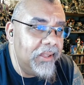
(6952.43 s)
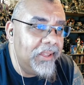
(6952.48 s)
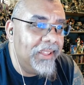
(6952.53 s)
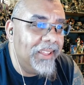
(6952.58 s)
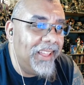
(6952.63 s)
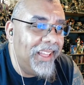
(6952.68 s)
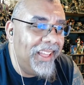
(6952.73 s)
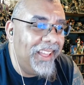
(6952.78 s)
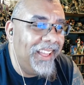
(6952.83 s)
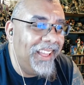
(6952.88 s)

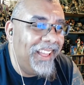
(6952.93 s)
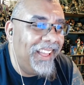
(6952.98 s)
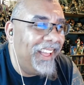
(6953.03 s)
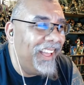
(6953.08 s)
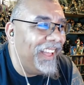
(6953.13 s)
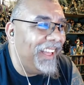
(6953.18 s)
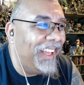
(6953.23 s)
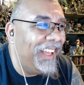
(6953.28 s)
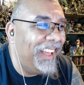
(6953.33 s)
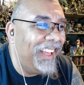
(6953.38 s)

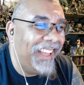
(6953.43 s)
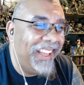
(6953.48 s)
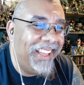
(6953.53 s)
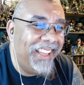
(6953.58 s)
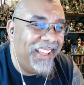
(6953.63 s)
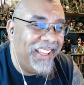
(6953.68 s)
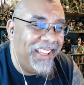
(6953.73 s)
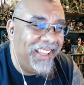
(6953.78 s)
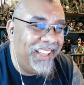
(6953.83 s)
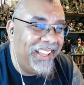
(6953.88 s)

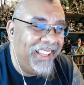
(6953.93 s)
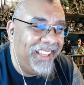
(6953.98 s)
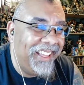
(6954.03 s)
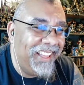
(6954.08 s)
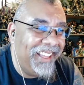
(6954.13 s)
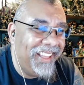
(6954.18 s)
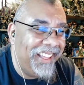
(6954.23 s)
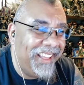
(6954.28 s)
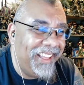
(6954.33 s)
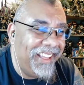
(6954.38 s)

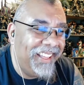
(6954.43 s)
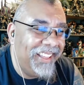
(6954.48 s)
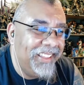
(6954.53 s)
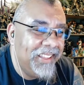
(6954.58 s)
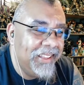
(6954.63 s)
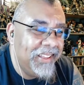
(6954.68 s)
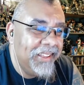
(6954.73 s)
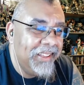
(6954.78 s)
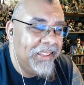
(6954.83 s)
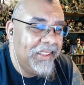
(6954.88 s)

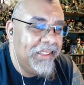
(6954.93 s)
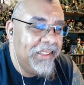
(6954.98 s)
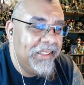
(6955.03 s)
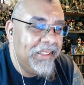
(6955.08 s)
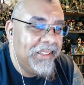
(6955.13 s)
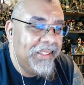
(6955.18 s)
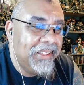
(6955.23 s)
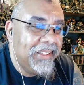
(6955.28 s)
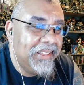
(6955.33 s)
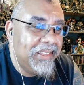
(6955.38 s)

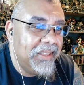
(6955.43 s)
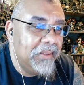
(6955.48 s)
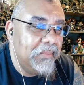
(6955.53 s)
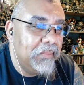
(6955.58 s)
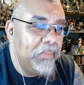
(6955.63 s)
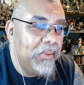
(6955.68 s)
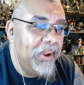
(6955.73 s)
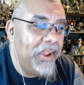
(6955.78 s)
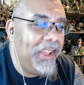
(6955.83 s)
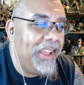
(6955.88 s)
The
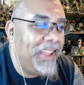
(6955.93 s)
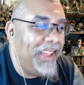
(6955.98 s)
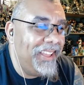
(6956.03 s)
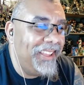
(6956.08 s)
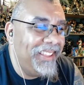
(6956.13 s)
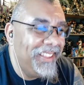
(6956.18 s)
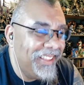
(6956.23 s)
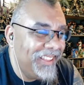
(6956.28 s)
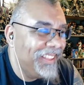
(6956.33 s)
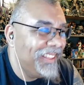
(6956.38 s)
brave,